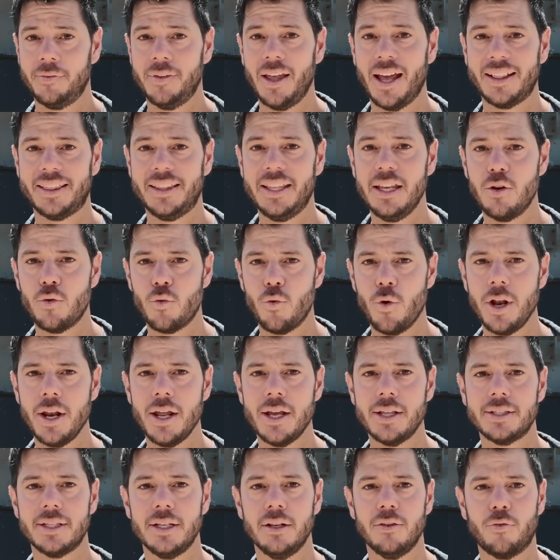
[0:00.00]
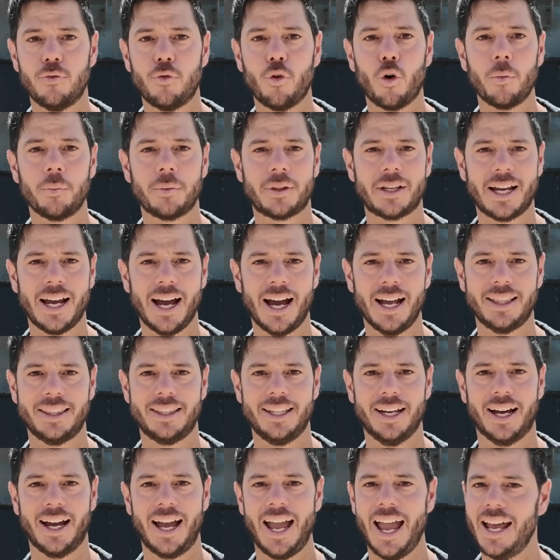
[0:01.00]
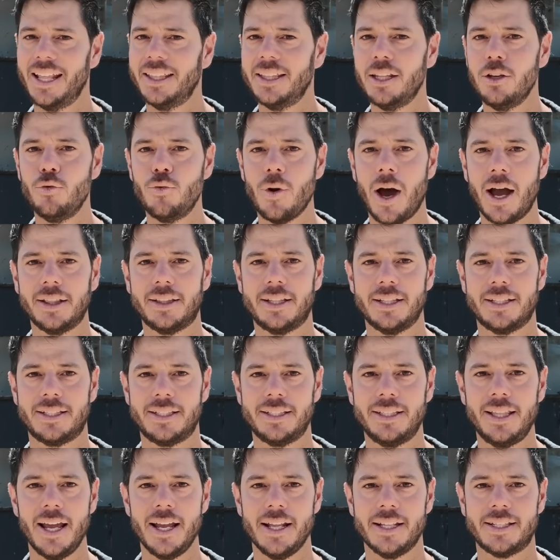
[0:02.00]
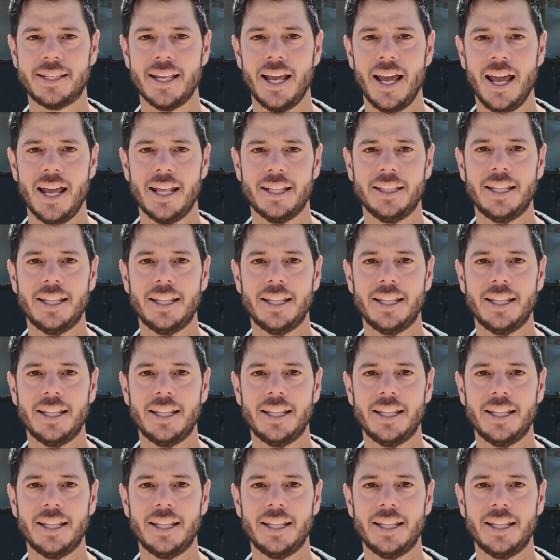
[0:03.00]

that the Iranians informed Qatar and the United States